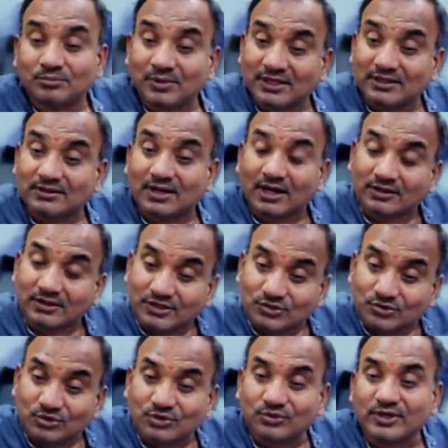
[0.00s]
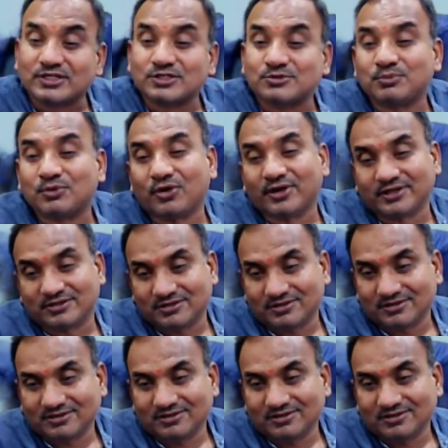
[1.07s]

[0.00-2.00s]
but continued to exploit